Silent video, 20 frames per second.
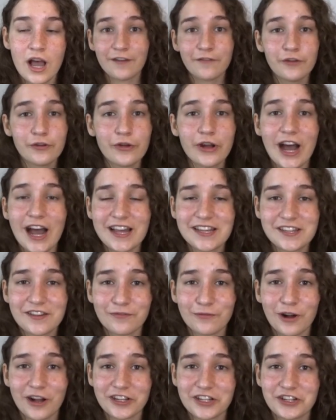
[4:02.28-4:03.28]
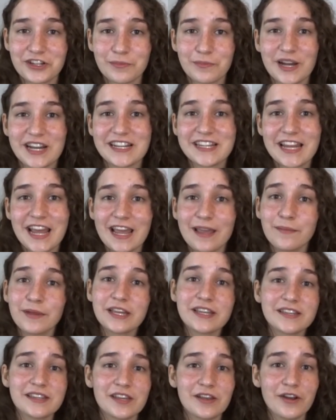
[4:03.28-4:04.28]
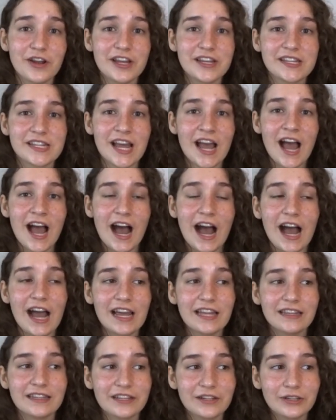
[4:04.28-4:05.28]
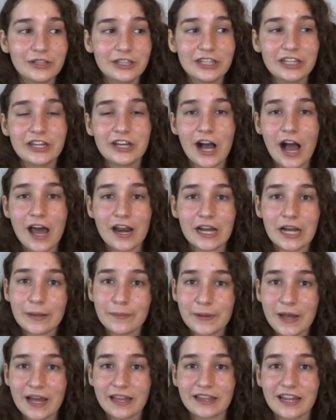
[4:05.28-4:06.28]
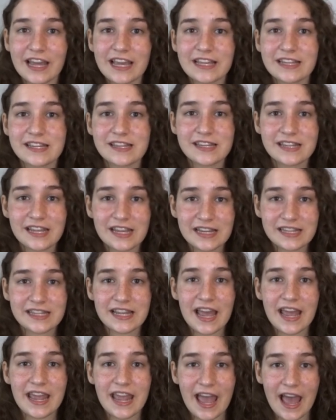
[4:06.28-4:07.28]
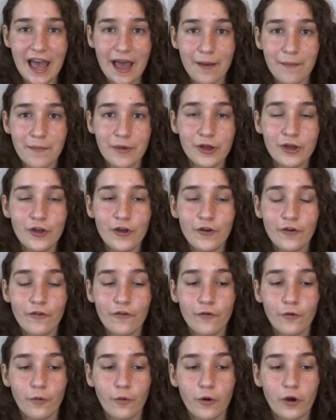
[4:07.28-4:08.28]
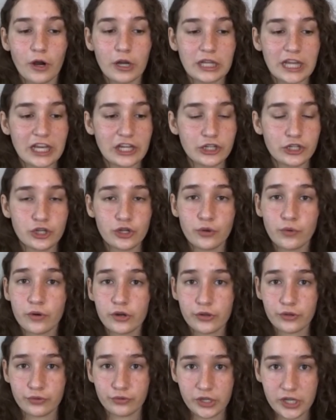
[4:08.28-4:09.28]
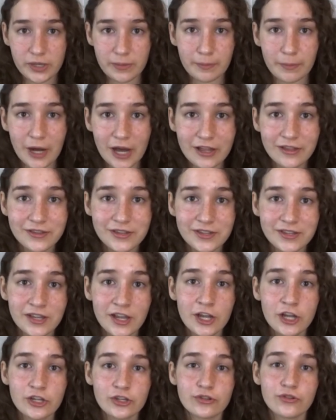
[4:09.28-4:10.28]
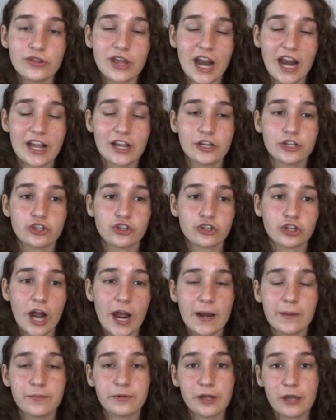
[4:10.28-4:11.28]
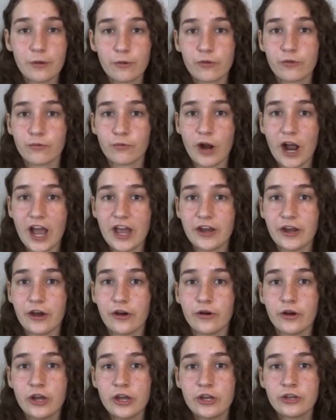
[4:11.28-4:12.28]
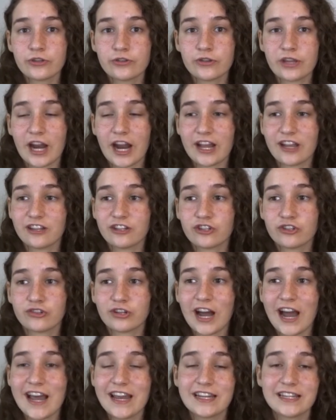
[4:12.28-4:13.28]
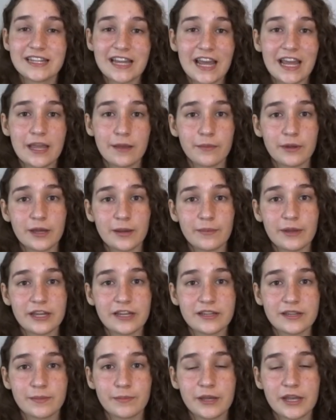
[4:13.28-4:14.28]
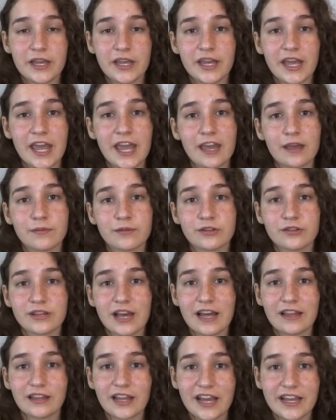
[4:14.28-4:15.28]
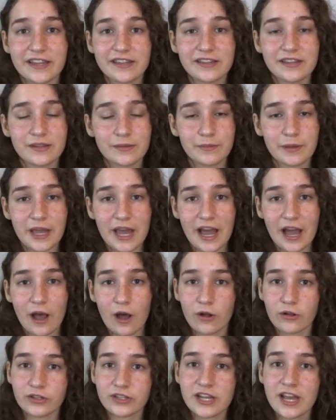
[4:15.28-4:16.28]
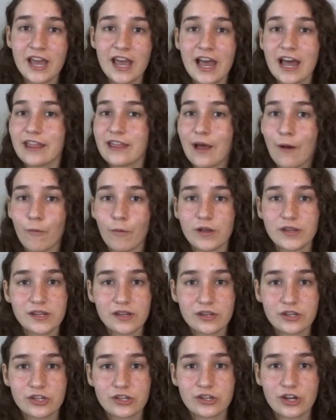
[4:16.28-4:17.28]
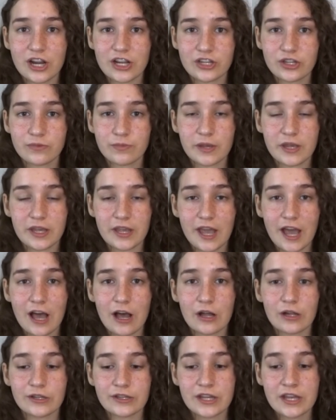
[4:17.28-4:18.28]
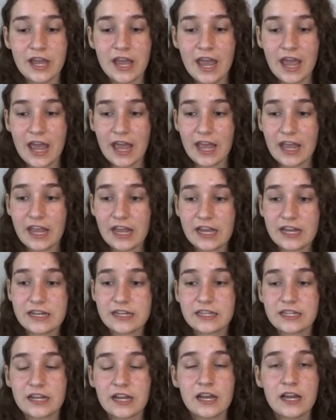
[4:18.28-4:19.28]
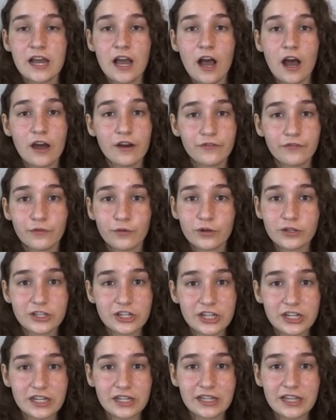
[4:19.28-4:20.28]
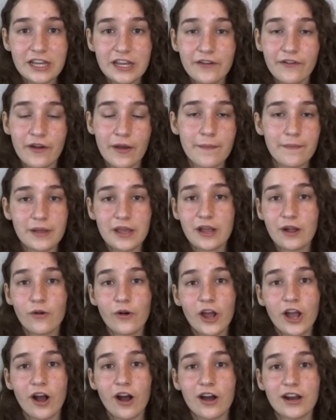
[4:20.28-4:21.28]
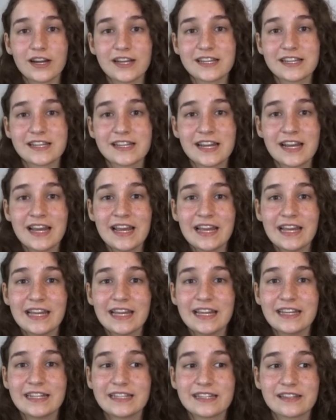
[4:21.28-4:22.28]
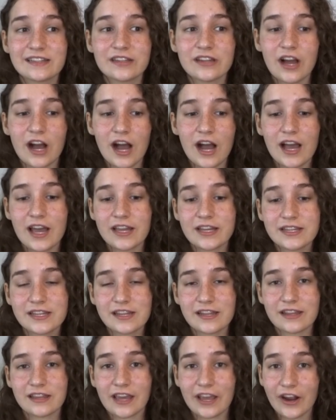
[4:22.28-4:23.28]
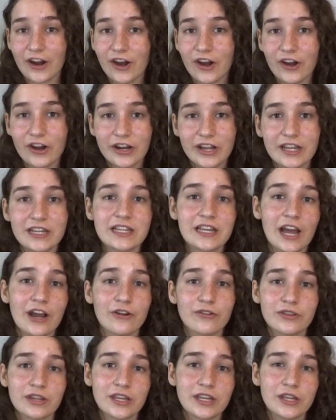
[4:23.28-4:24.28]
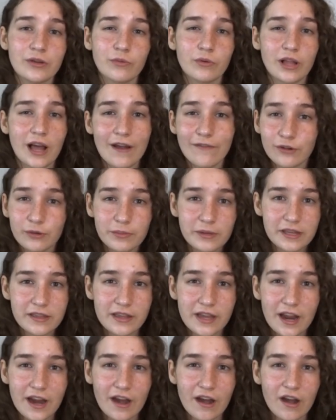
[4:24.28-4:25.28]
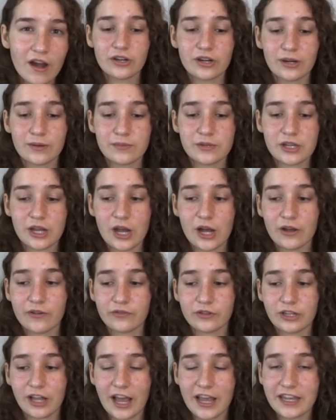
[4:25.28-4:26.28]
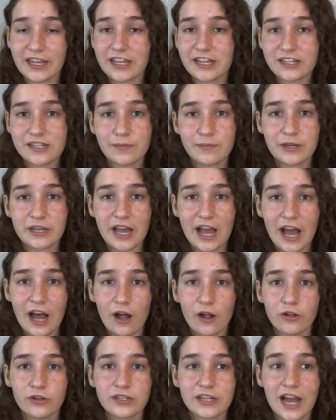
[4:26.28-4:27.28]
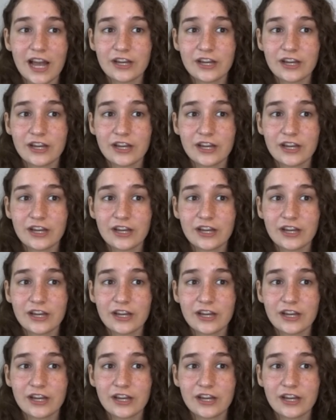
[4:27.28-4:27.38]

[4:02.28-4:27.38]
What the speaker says: If you guys have watched my taming series, I literally got up at like 6 a.m. for like 2 or 3 months so that I could try to play with Rhino, so that I could try to tame him into being a hamster that likes to be held and that wasn't stressed being held. And unfortunately, if I'm being quite honest, he is not there. I don't think he will ever be there in terms of liking to be held.